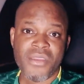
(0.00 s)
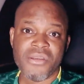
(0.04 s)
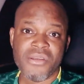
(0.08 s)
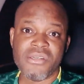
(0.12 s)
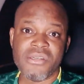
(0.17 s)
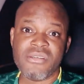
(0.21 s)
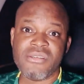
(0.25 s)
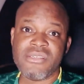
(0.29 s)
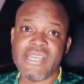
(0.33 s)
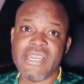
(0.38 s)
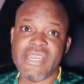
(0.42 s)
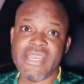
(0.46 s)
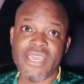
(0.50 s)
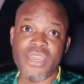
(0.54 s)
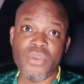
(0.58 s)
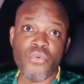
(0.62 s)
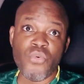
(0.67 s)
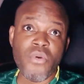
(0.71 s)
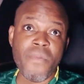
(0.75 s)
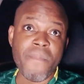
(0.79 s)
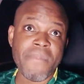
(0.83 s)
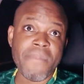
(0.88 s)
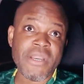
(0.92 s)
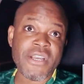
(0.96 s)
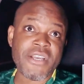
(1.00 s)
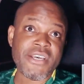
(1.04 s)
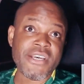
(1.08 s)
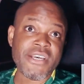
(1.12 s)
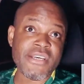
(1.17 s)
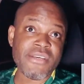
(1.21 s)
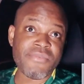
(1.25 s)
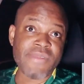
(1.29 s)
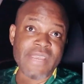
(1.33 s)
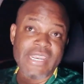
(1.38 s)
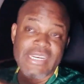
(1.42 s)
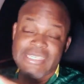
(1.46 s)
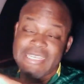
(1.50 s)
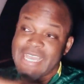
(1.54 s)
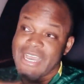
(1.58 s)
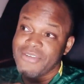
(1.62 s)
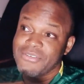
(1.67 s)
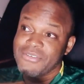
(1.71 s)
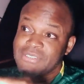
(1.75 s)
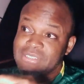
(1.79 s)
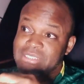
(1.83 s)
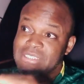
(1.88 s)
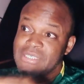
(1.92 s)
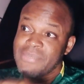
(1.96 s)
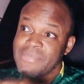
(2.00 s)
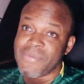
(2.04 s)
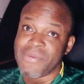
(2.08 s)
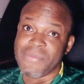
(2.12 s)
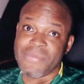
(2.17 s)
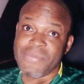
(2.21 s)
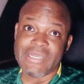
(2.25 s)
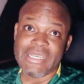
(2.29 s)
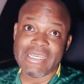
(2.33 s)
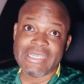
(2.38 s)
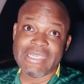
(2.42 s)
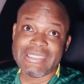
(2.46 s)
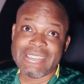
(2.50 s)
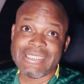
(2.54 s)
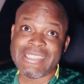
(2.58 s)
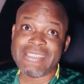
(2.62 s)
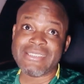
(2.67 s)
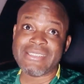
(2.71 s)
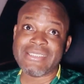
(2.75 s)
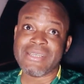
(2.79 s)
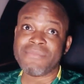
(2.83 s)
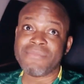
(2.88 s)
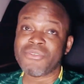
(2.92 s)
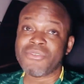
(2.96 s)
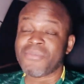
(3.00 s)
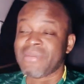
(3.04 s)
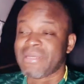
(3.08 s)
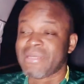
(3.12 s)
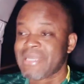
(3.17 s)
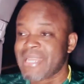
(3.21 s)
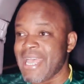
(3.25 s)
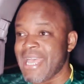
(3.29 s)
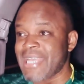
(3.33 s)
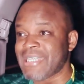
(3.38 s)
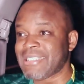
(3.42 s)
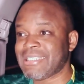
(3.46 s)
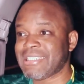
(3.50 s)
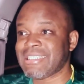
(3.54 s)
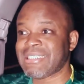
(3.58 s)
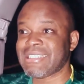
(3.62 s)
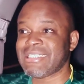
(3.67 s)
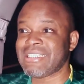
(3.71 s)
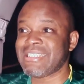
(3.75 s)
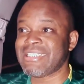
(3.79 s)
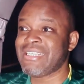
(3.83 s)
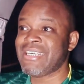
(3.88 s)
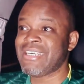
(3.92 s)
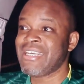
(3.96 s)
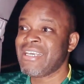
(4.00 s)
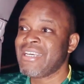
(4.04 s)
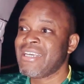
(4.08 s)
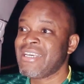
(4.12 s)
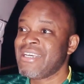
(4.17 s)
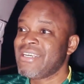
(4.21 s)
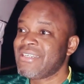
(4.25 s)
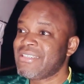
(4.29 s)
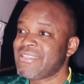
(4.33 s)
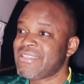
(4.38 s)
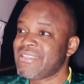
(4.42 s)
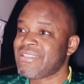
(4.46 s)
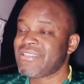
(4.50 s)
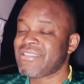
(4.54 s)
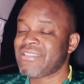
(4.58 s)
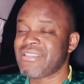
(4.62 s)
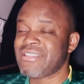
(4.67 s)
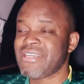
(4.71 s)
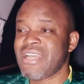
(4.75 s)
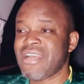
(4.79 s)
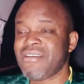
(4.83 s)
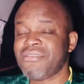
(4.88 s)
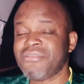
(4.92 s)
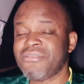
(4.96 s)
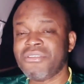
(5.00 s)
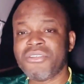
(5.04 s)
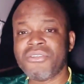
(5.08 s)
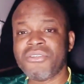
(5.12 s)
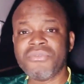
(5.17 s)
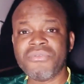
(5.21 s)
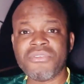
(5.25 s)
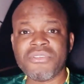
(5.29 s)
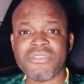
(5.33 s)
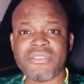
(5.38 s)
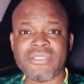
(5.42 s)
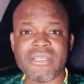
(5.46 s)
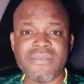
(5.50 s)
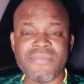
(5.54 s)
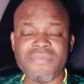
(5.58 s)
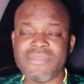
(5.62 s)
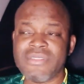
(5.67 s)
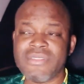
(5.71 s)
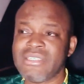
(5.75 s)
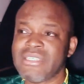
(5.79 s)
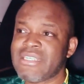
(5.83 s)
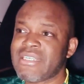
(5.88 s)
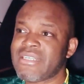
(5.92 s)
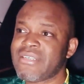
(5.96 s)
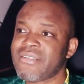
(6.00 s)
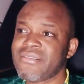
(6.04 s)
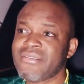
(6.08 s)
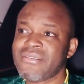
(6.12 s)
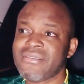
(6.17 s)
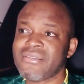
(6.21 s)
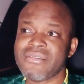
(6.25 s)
You dig? It would be good right now to see people like this. I'm talking about Naeto C. To just, you know, do something, you know.